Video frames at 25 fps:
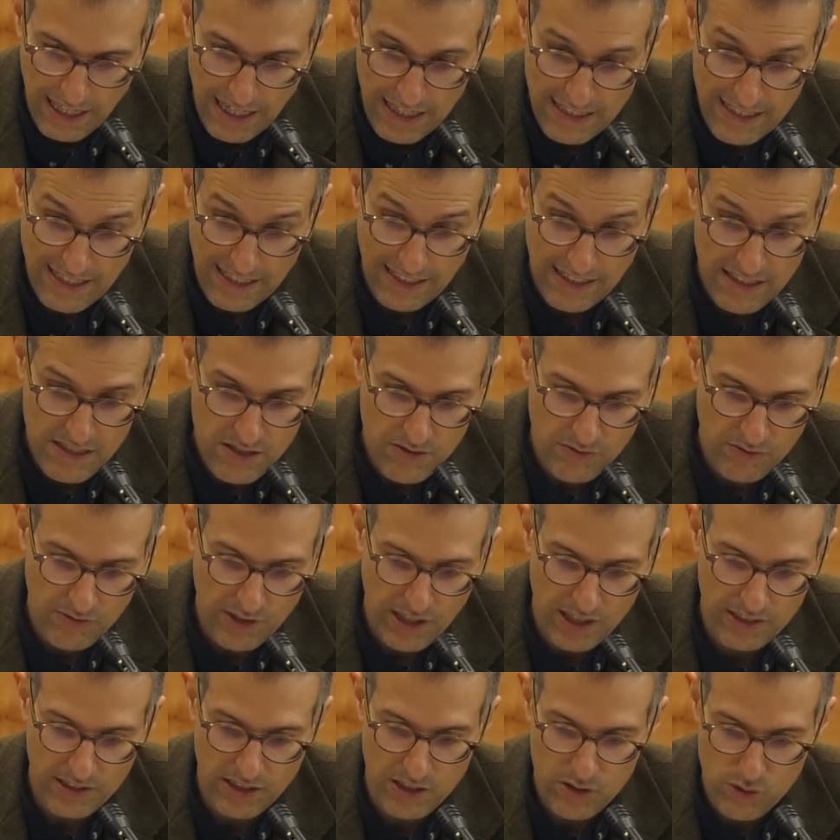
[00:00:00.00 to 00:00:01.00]
as
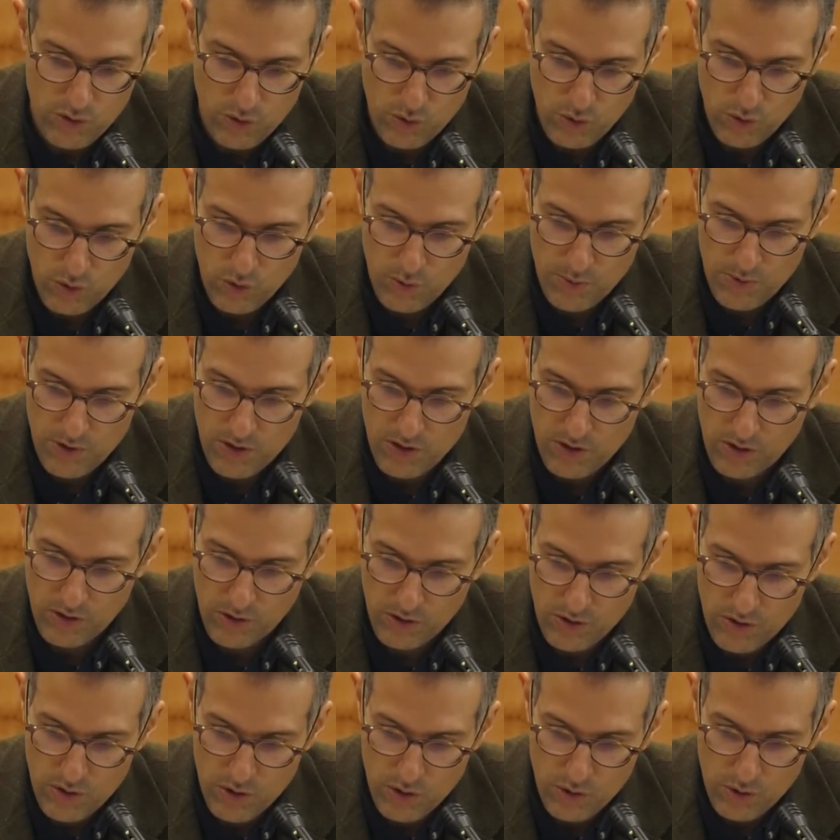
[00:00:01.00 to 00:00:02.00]
classified as groups,
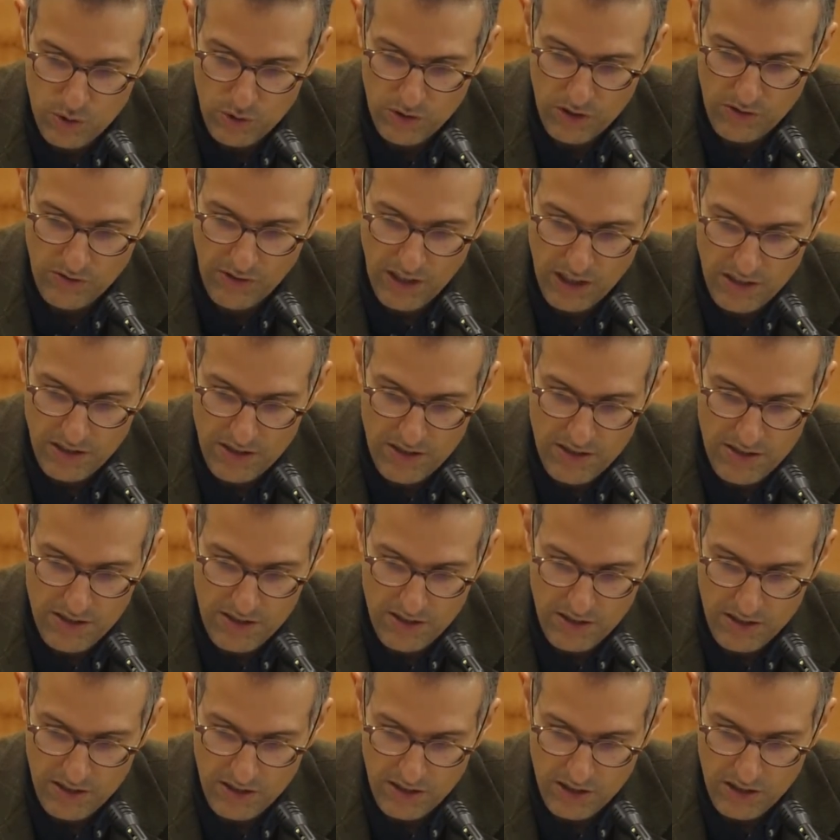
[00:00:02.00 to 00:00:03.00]
constitute the
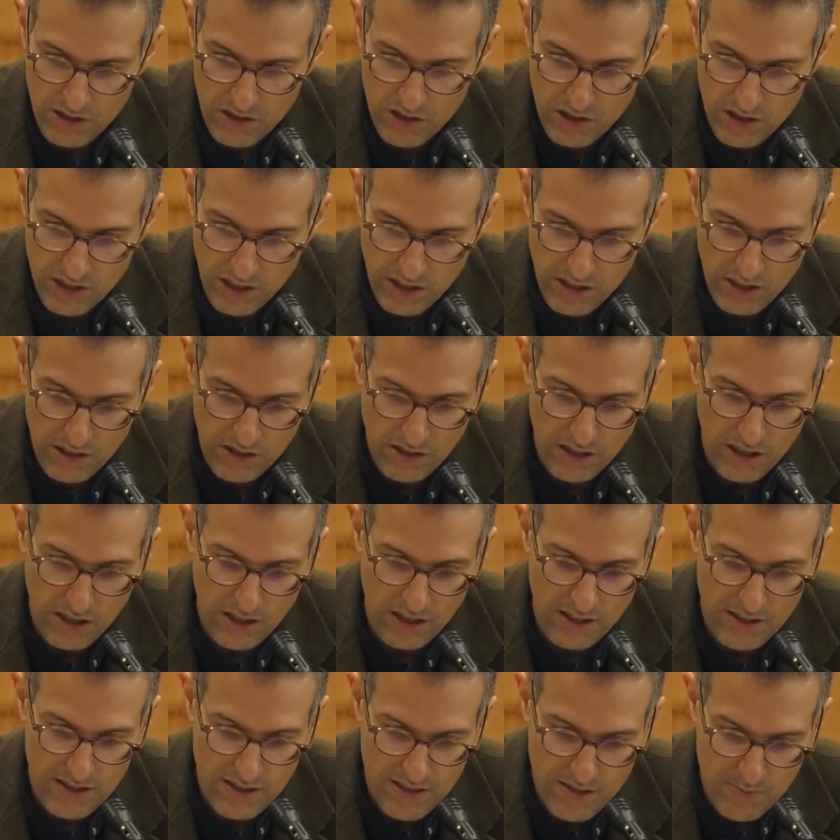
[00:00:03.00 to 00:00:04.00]
various
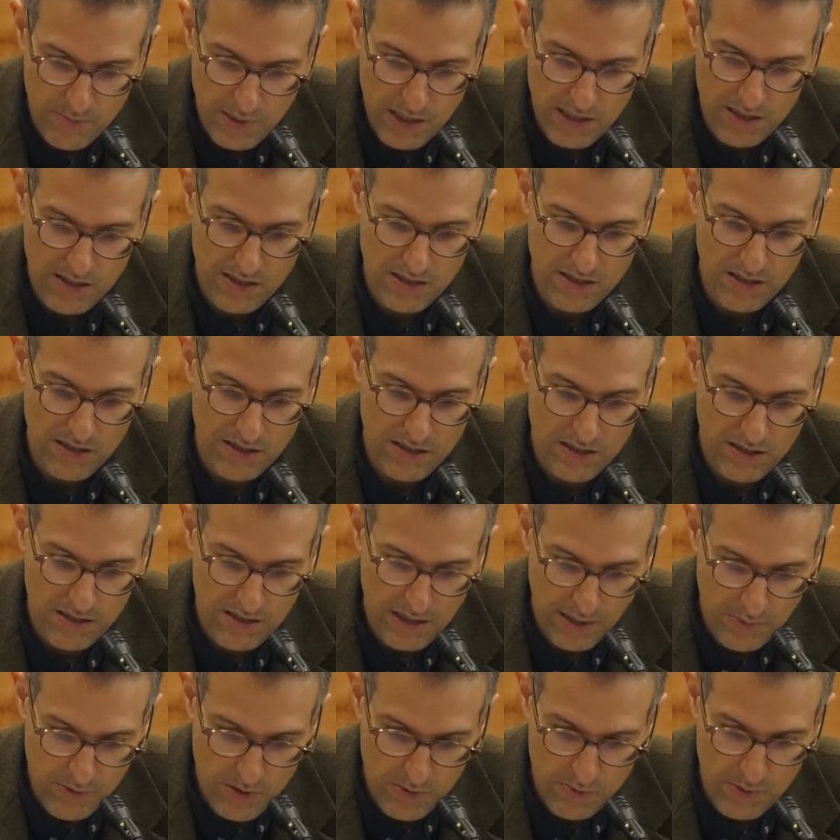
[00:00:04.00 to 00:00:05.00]
genera, species,
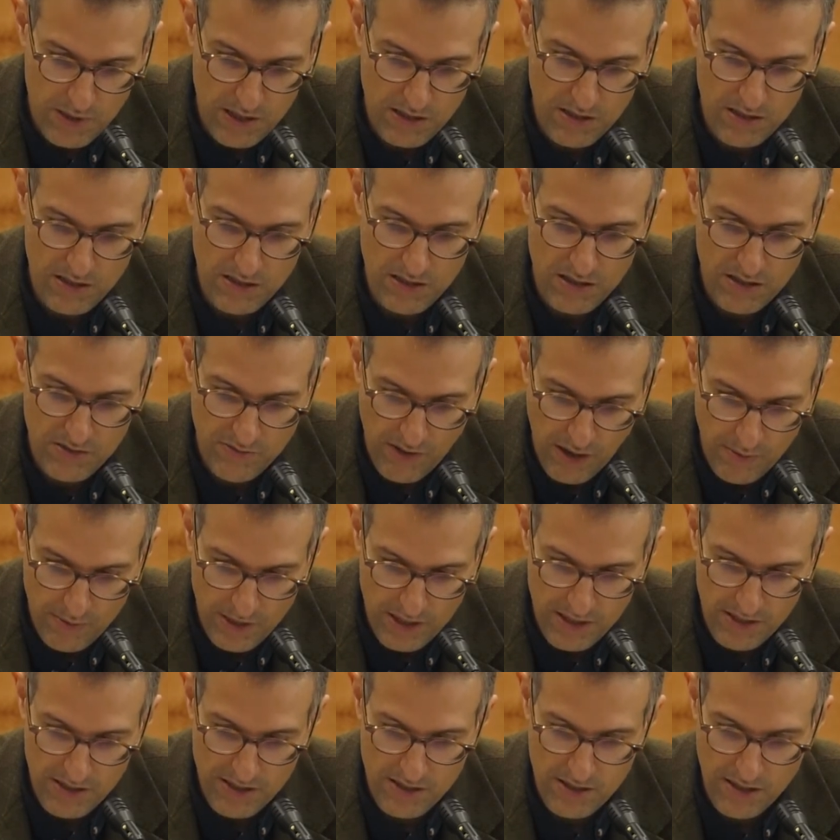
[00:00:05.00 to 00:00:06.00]
subspecies,
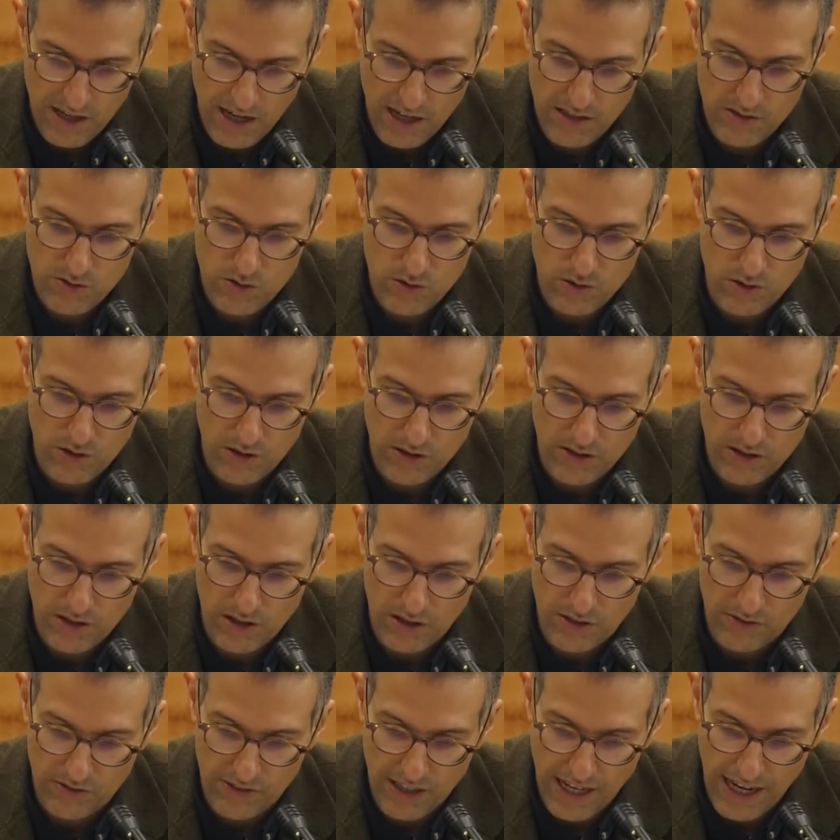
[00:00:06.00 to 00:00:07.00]
families, and so on
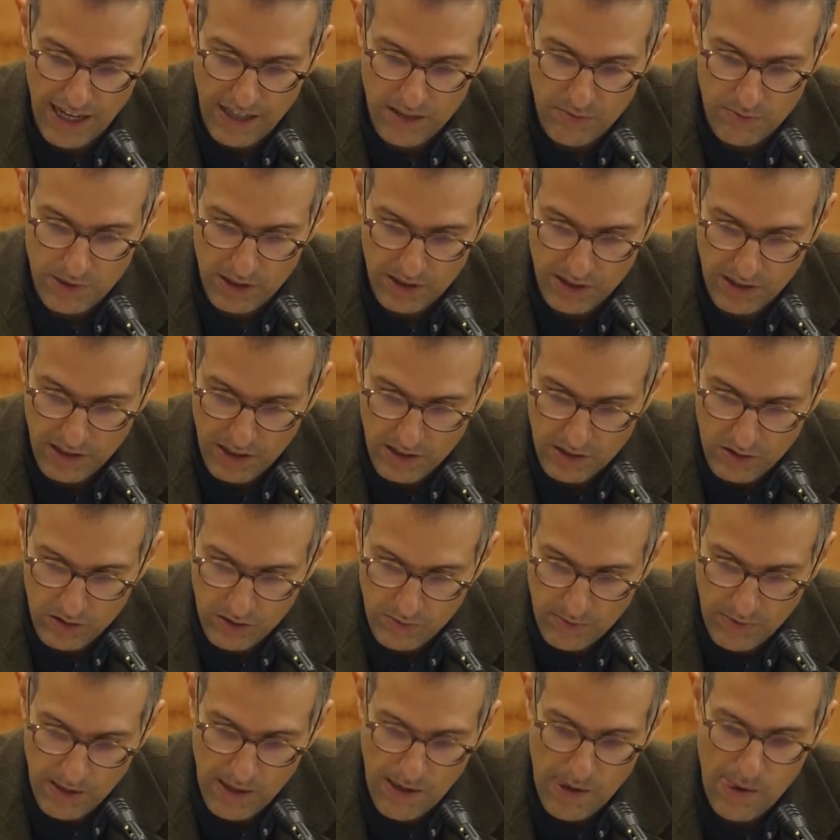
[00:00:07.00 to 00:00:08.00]
of the animal
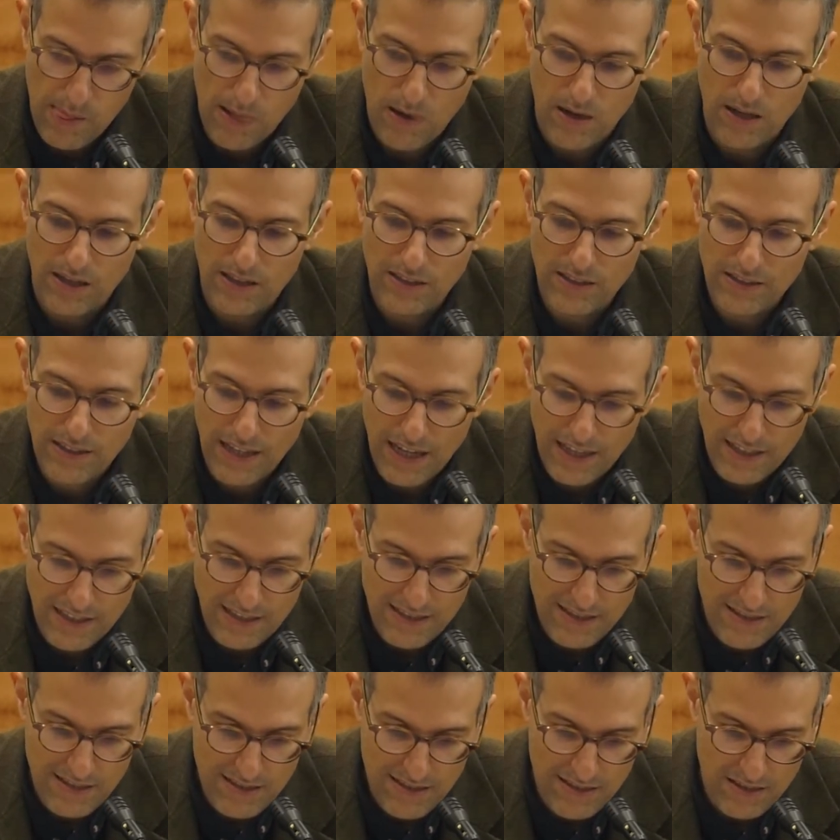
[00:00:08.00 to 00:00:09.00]
kingdom, there
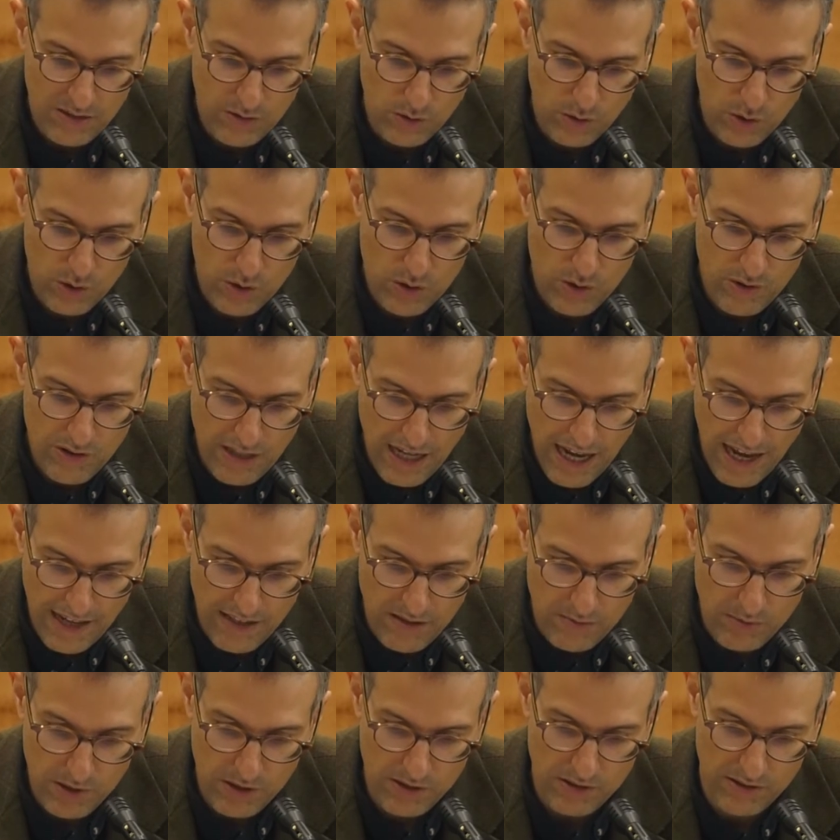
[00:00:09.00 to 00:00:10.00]
existed also the
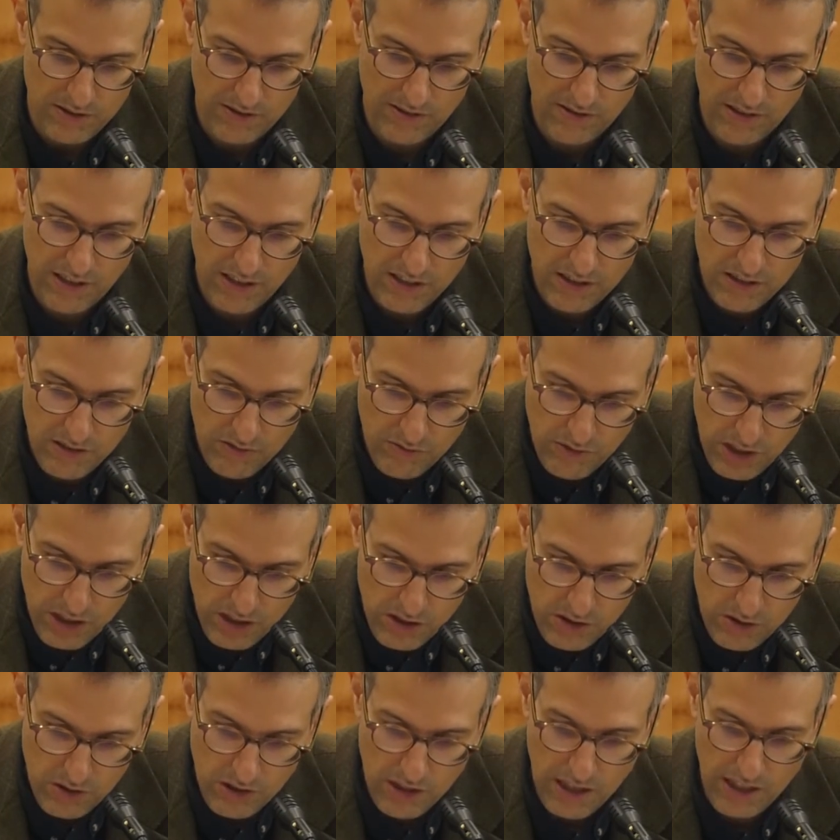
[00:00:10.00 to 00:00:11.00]
animal, the
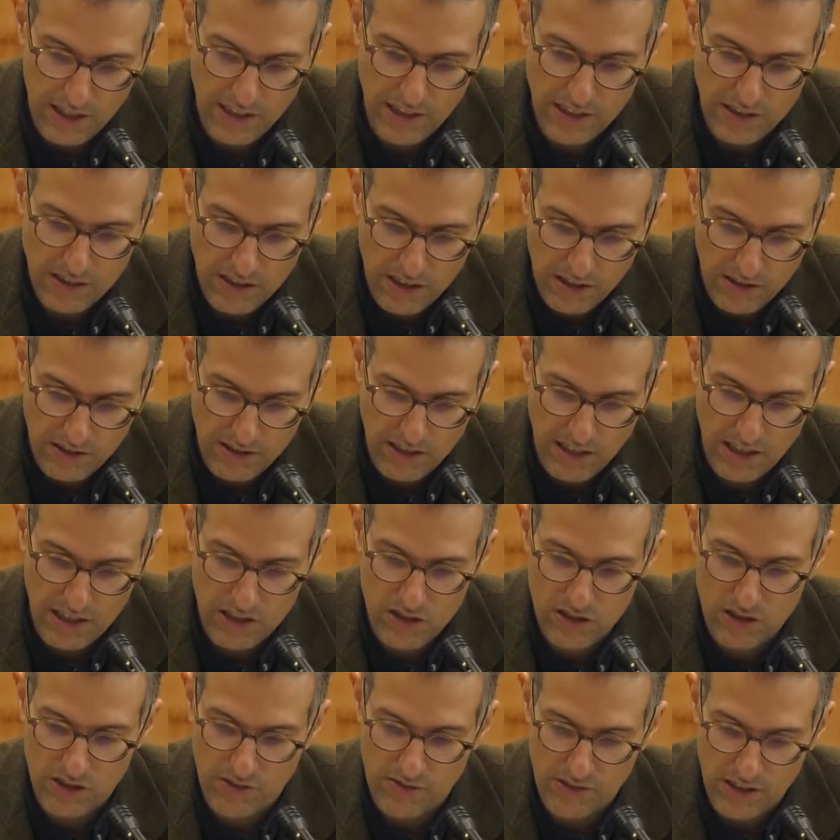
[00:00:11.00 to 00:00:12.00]
individual
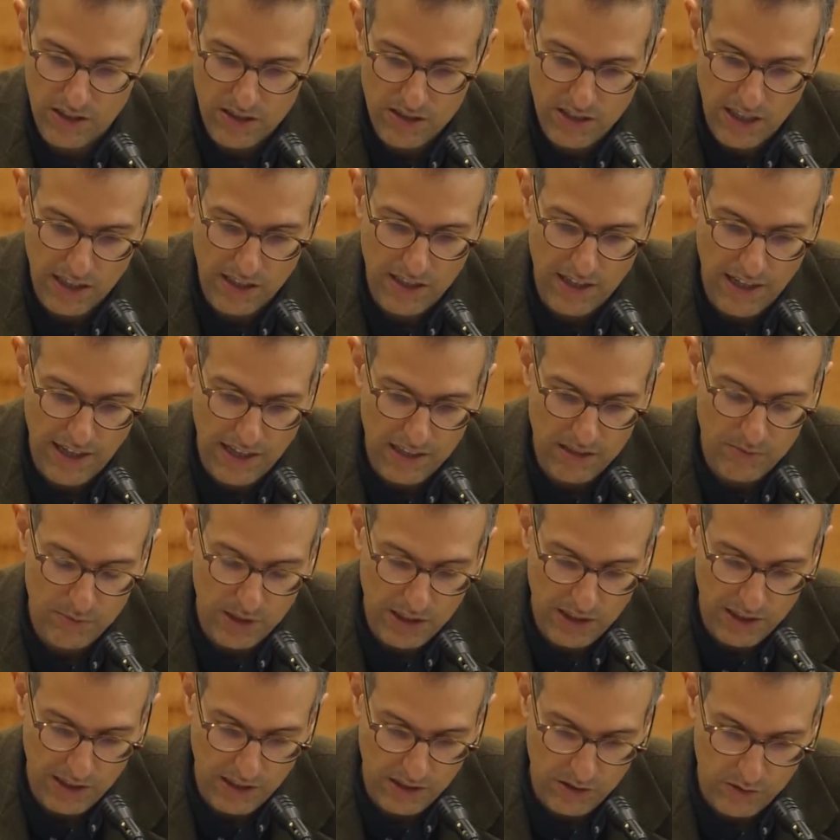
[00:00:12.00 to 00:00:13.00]
incarnation of the entire
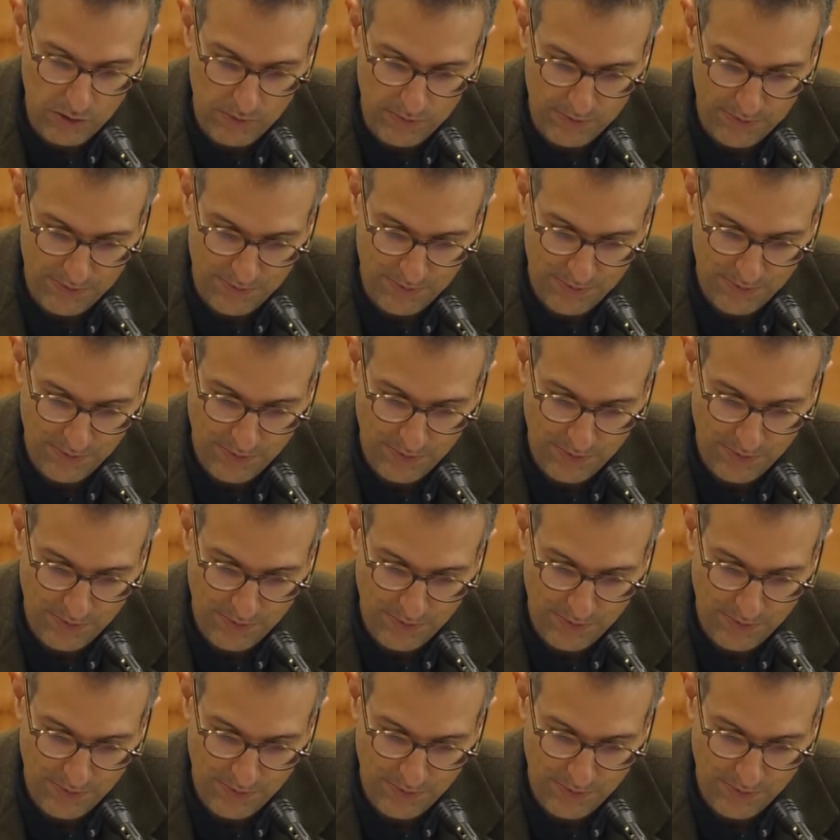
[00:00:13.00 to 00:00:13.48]
animal kingdom.